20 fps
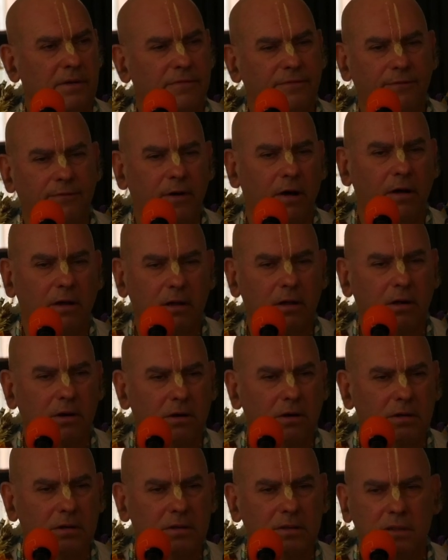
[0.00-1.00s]

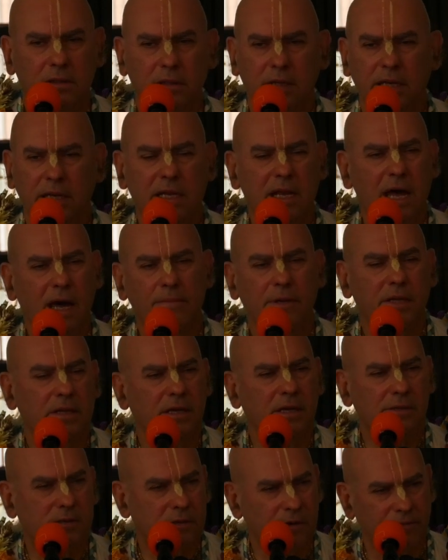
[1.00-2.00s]
follow
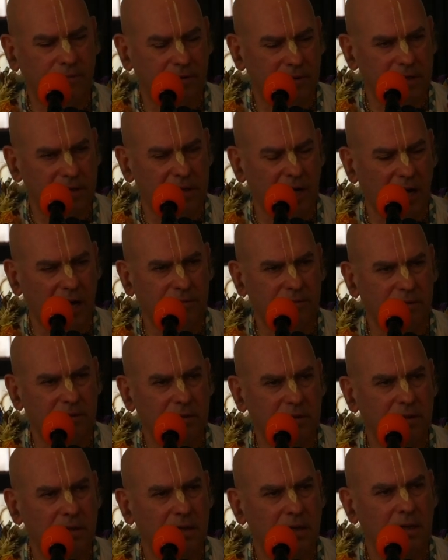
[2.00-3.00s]
inhabitants of
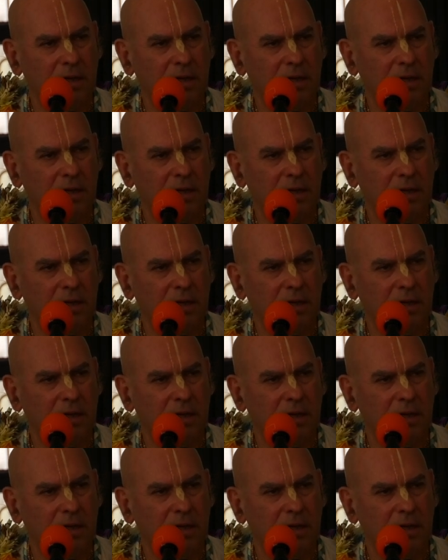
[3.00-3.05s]
Vrindavan,